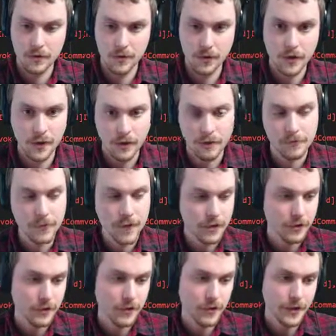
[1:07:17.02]
Oh, I
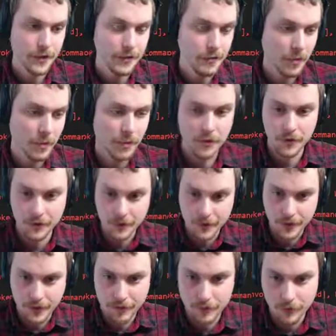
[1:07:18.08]
cleared it out. I don't even remember what it looked
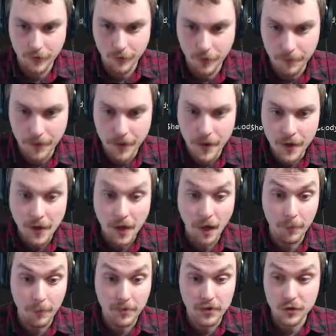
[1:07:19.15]
like. I have to scroll up. Uh,
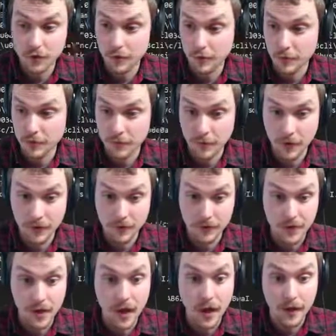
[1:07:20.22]
but return the response
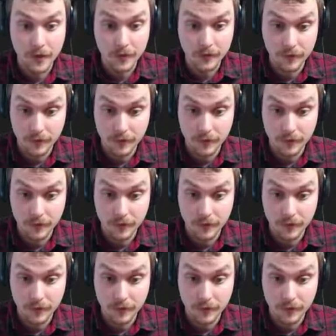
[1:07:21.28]
dot